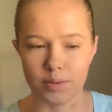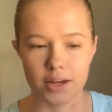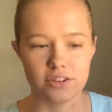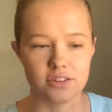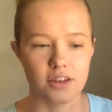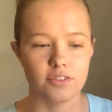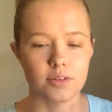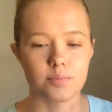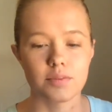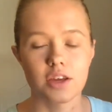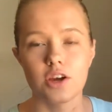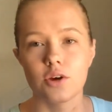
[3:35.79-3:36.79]
pages of
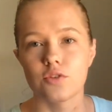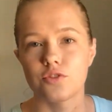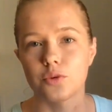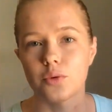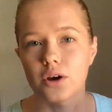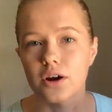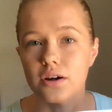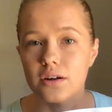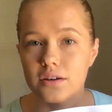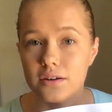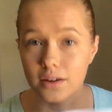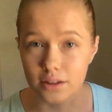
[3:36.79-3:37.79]
them for
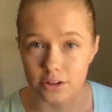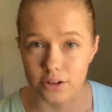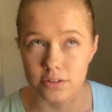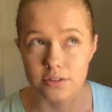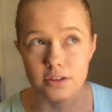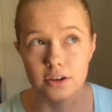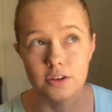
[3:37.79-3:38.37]
colors,